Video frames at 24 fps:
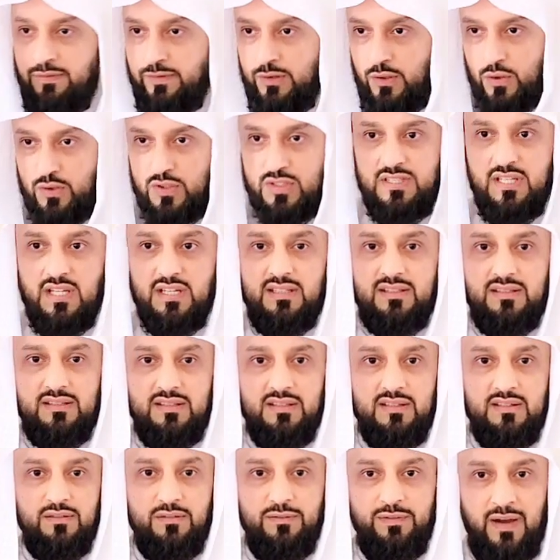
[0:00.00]
I've used it.
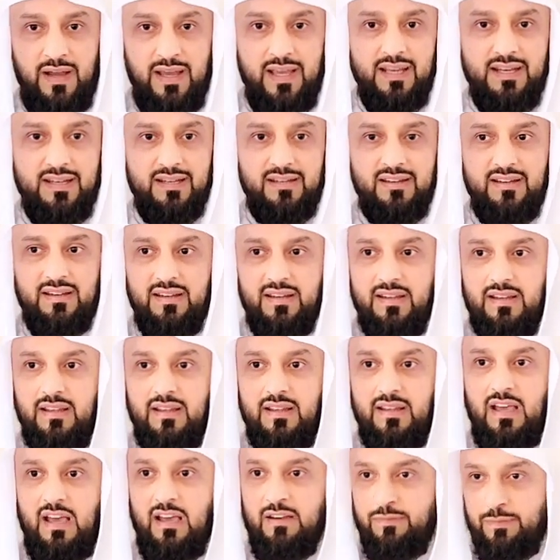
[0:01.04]
Fine.
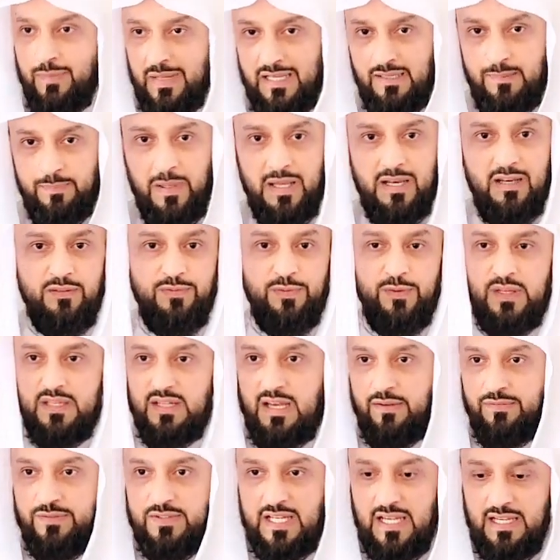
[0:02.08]
I've made
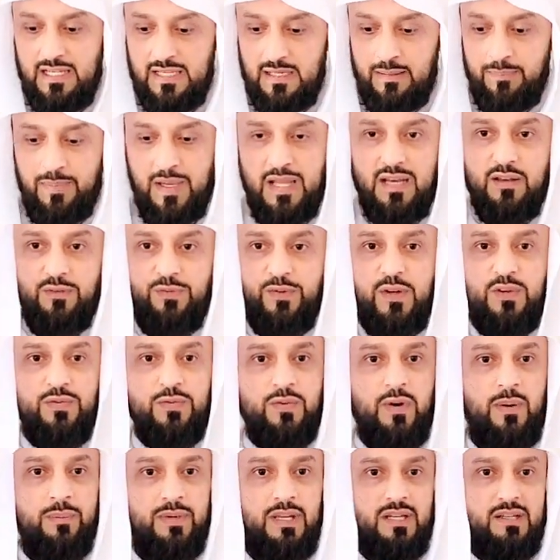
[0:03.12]
benefit. I've taken benefit
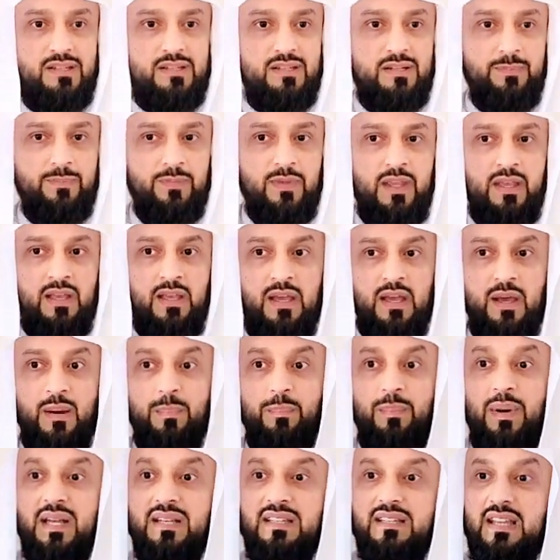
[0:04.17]
from it.
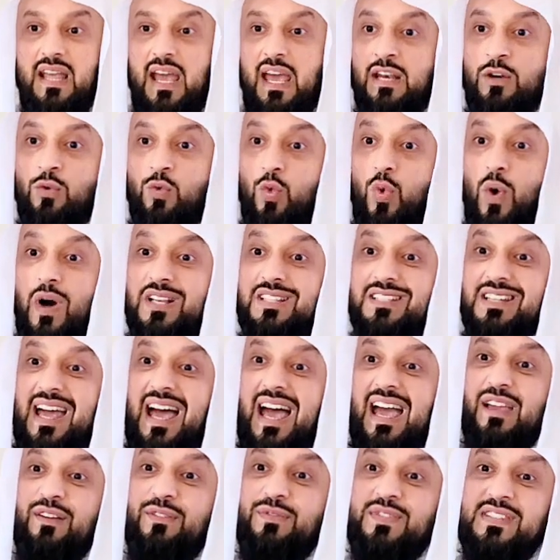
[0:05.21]
And what
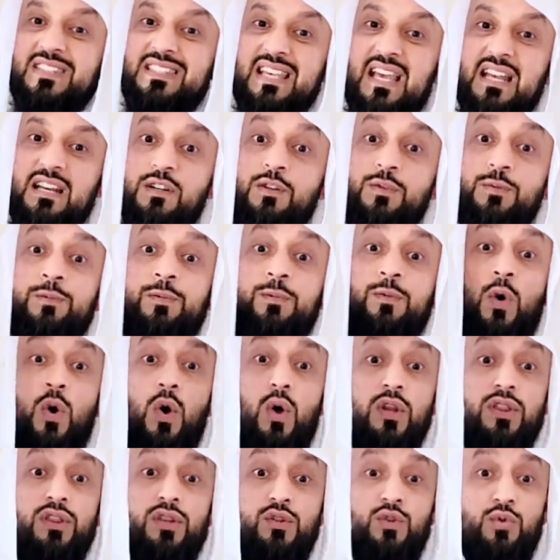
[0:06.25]
I've sent
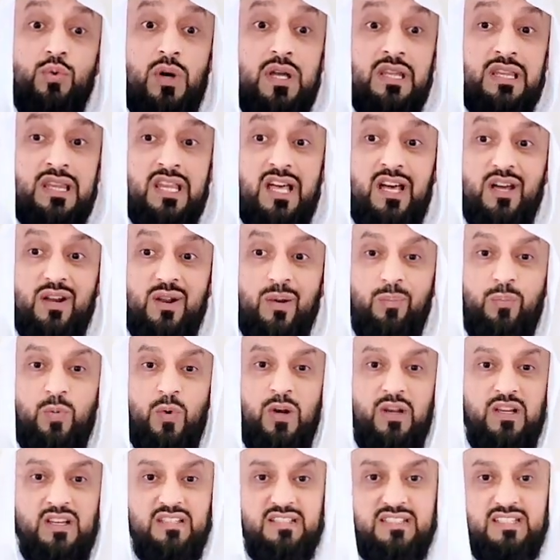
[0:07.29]
forth to Allah
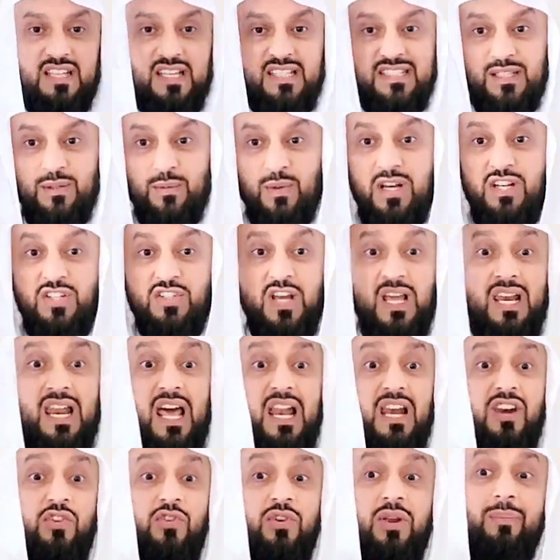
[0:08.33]
Rabbul Izzati wal
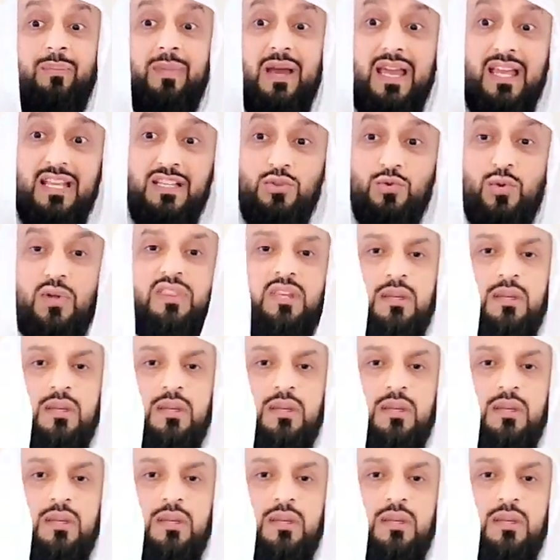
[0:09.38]
Jalal remains